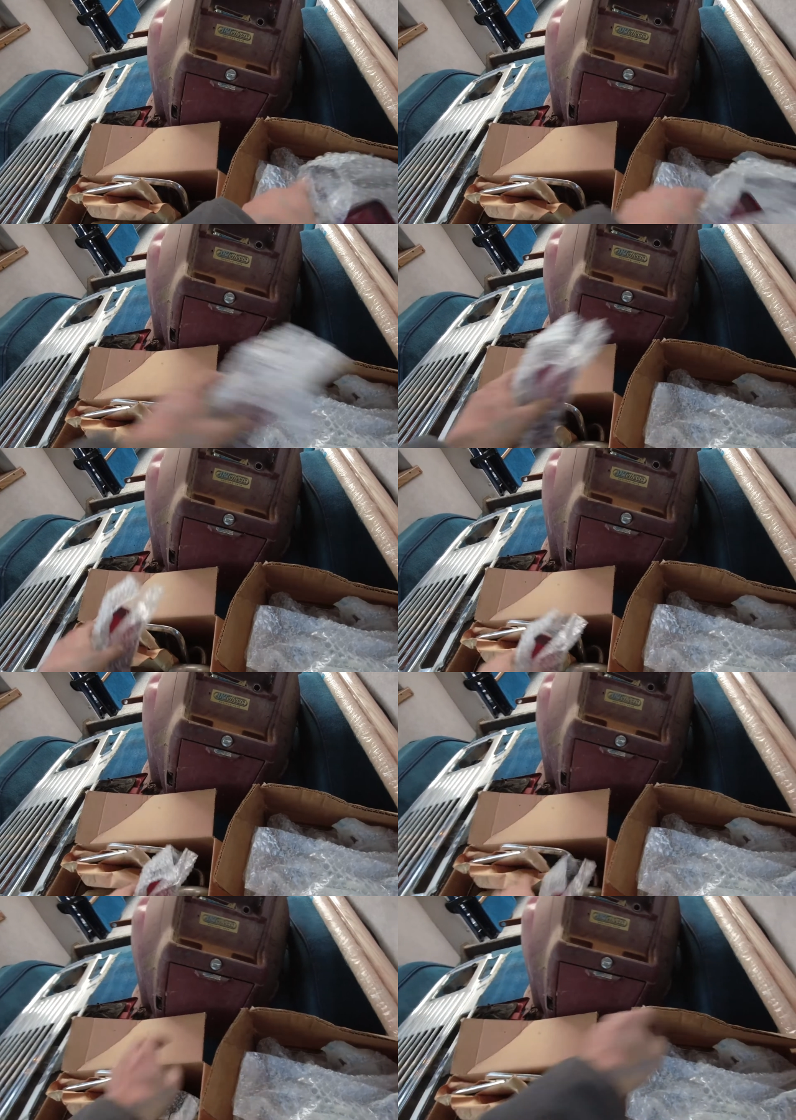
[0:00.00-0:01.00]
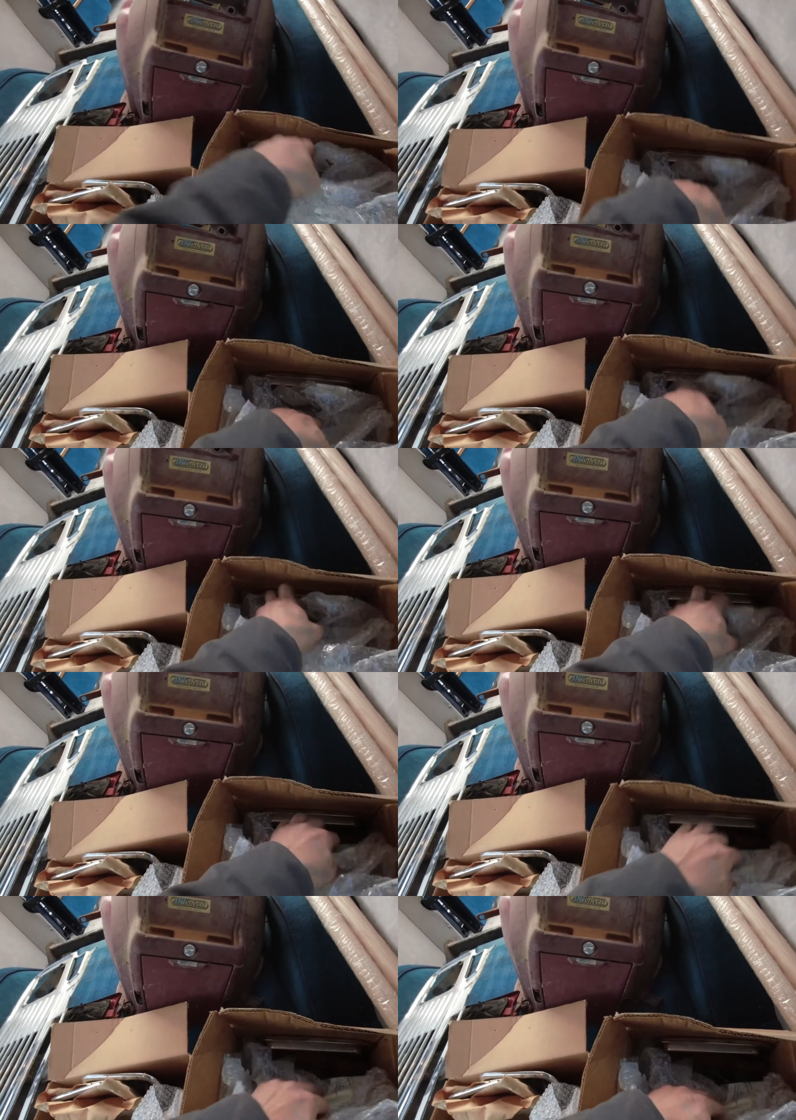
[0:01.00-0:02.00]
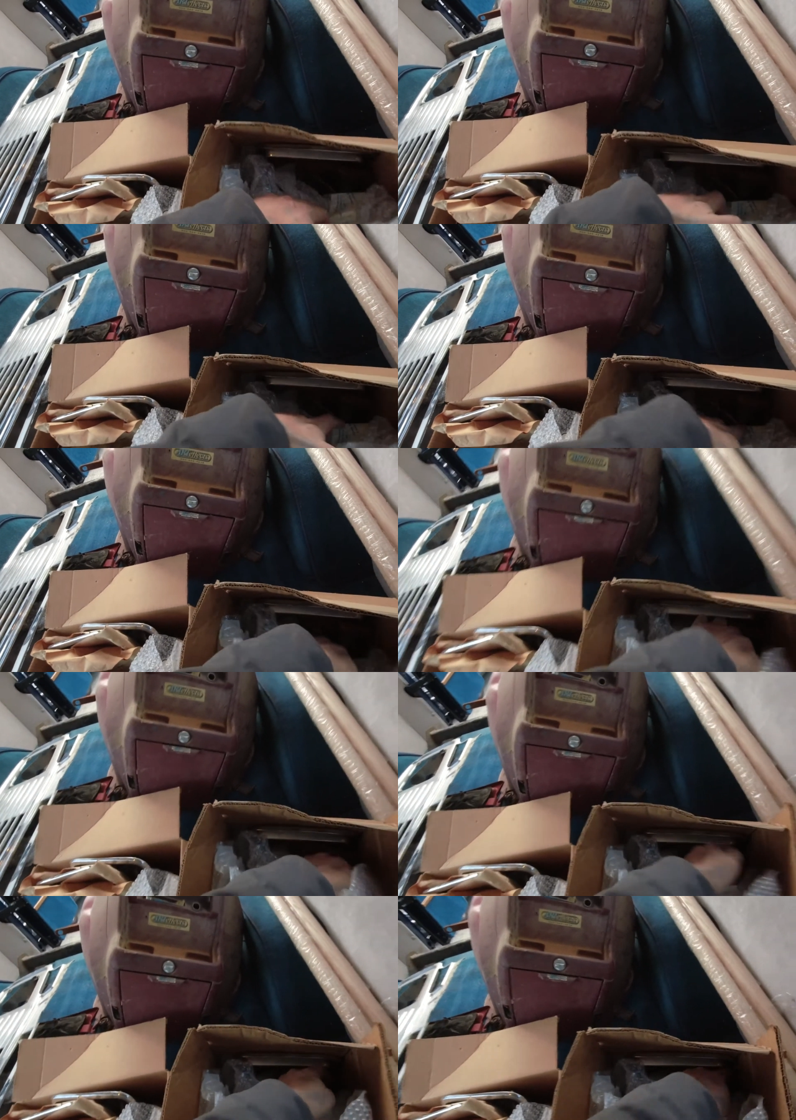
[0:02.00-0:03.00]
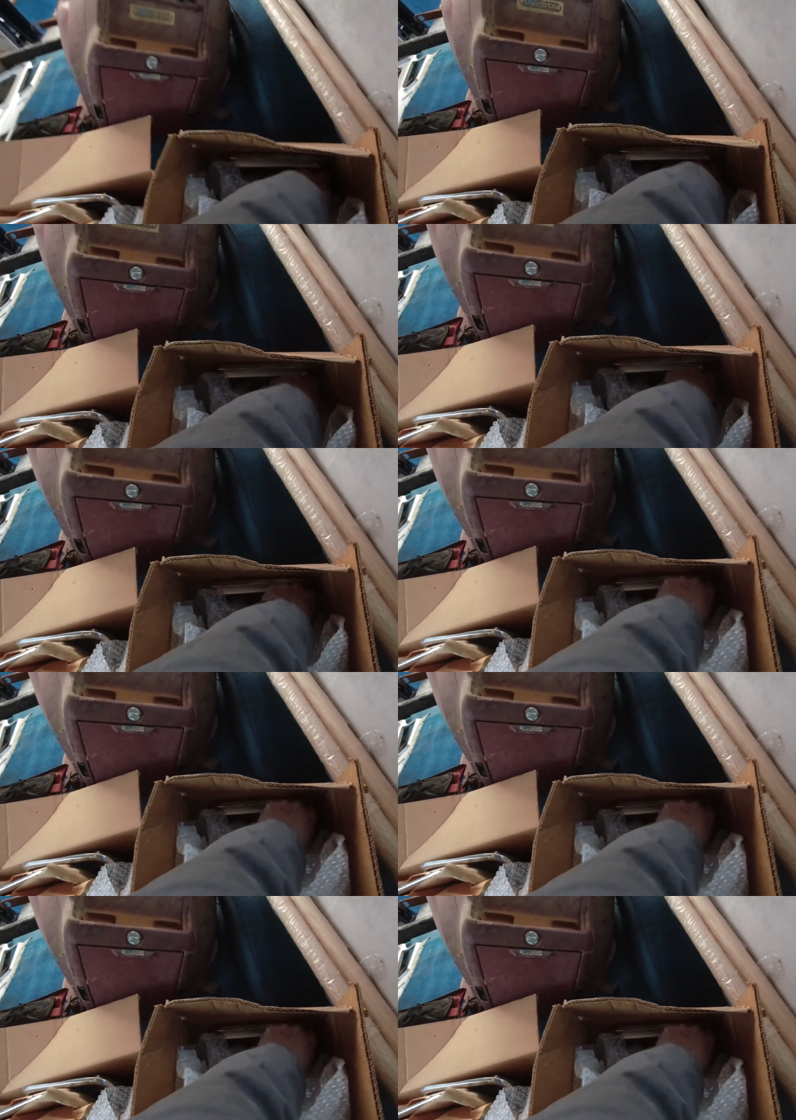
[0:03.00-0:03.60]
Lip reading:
No face is visible, so there are no lips to read.